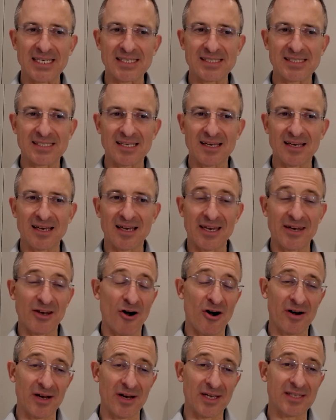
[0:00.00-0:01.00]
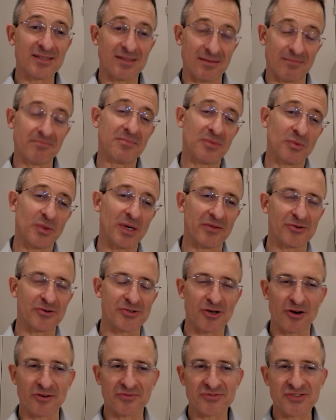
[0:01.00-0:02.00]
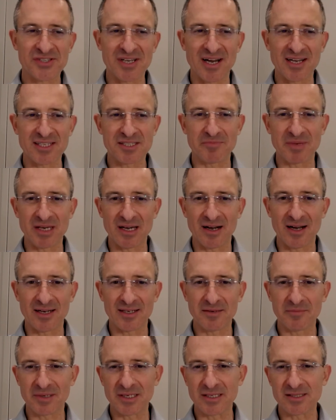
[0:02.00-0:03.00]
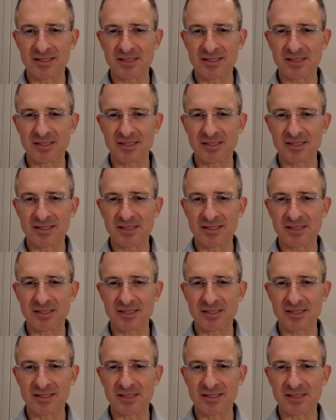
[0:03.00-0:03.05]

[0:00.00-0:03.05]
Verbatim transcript: is uh, an it's well, there's a lot of science behind it,